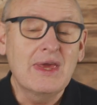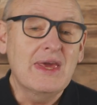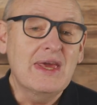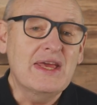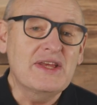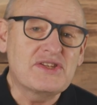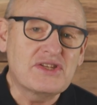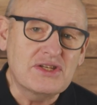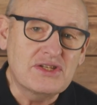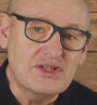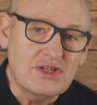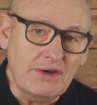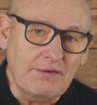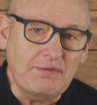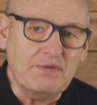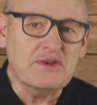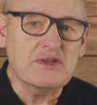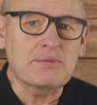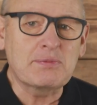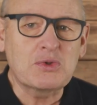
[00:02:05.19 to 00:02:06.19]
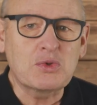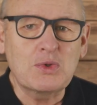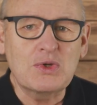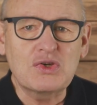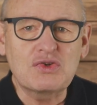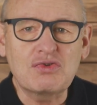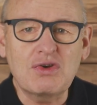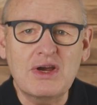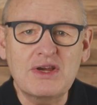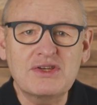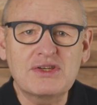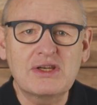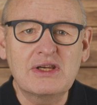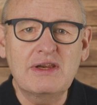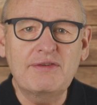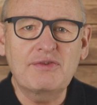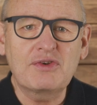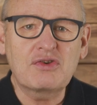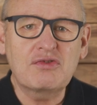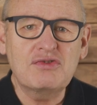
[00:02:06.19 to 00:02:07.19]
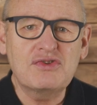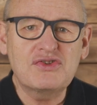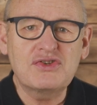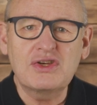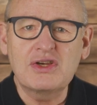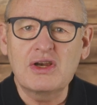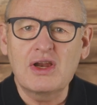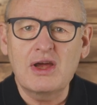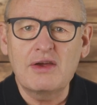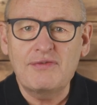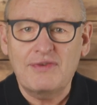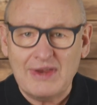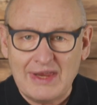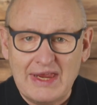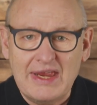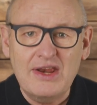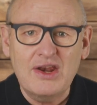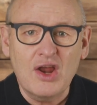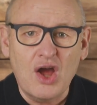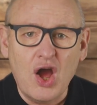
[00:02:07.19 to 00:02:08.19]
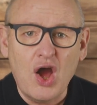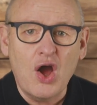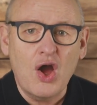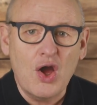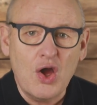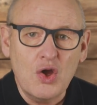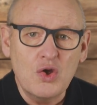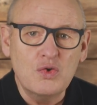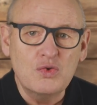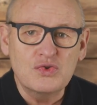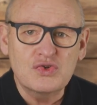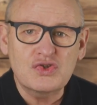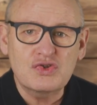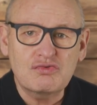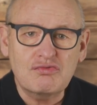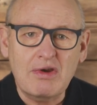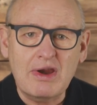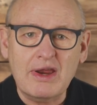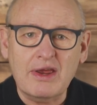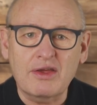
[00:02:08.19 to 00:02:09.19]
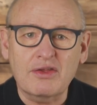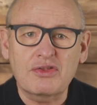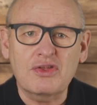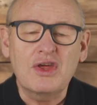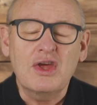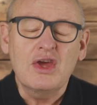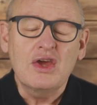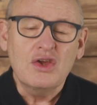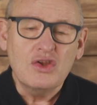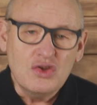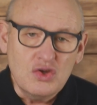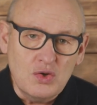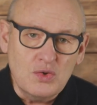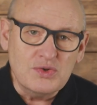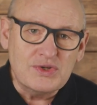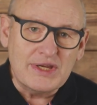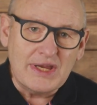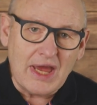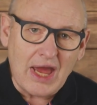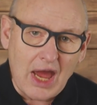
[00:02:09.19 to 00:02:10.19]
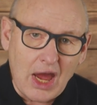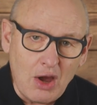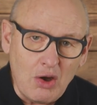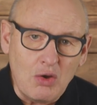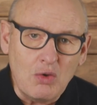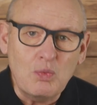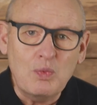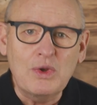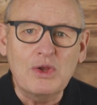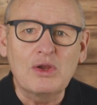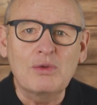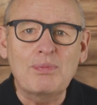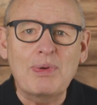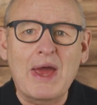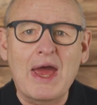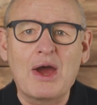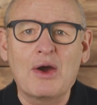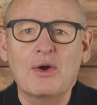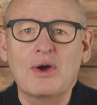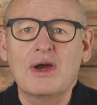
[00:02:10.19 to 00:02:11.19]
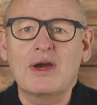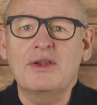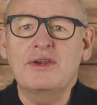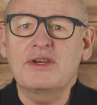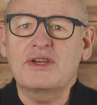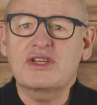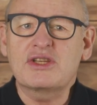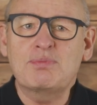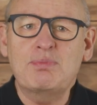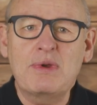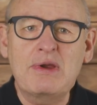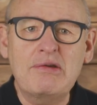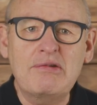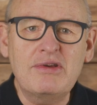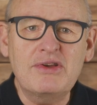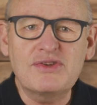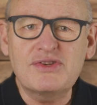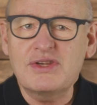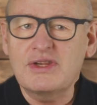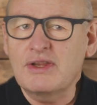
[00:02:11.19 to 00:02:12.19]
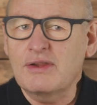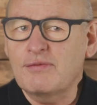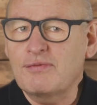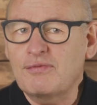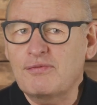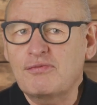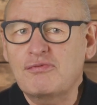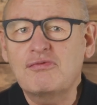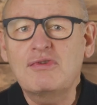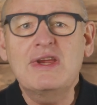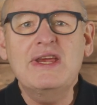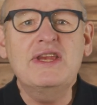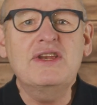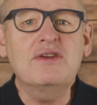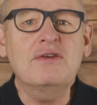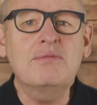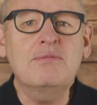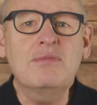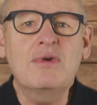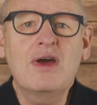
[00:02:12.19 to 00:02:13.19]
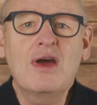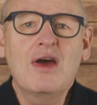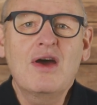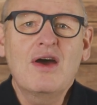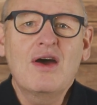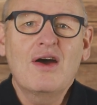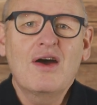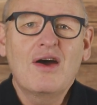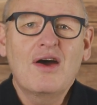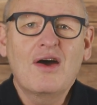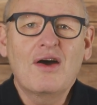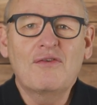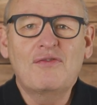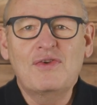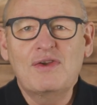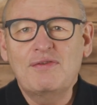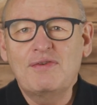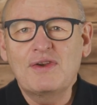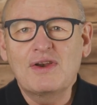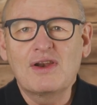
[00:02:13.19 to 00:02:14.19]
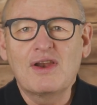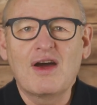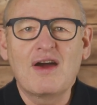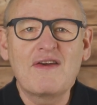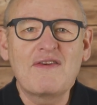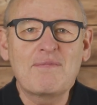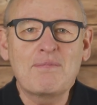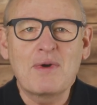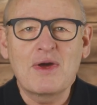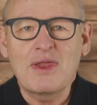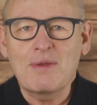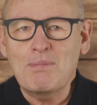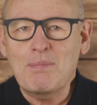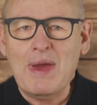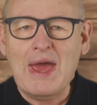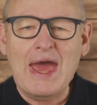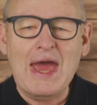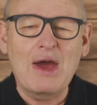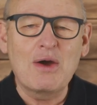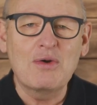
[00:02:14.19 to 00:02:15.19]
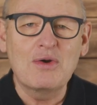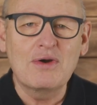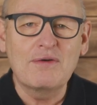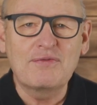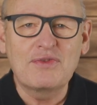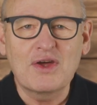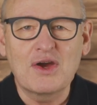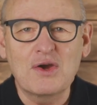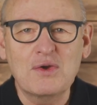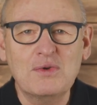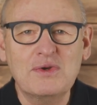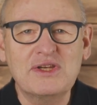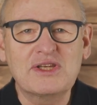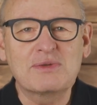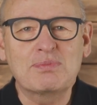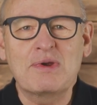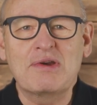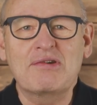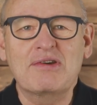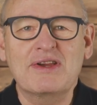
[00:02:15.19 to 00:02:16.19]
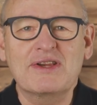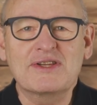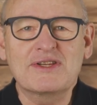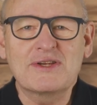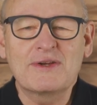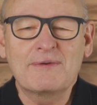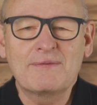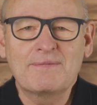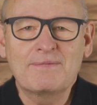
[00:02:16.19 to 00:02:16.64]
It's the difference between trying to live a Christian life in our own strength, using our willpower, and experiencing the freedom of living life by the power of the Holy Spirit.